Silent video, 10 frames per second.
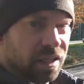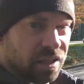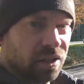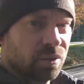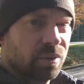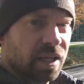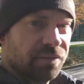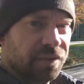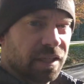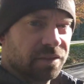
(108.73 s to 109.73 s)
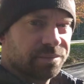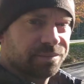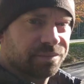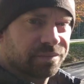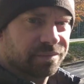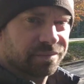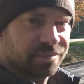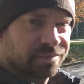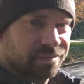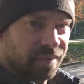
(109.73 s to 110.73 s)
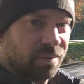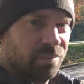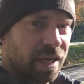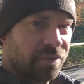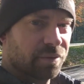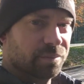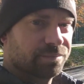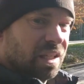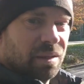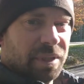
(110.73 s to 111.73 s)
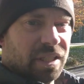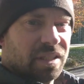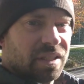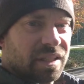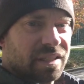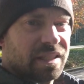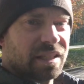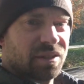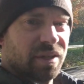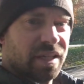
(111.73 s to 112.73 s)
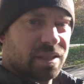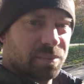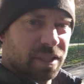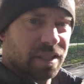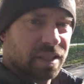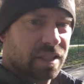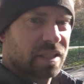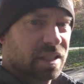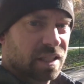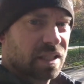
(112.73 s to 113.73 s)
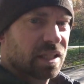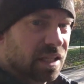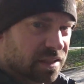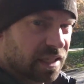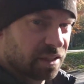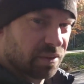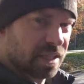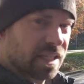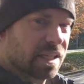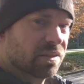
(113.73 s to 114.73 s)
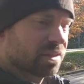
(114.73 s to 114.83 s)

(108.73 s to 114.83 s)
Look what I found. Bathroom. I mean, it's not the greatest, but I'll take it right now.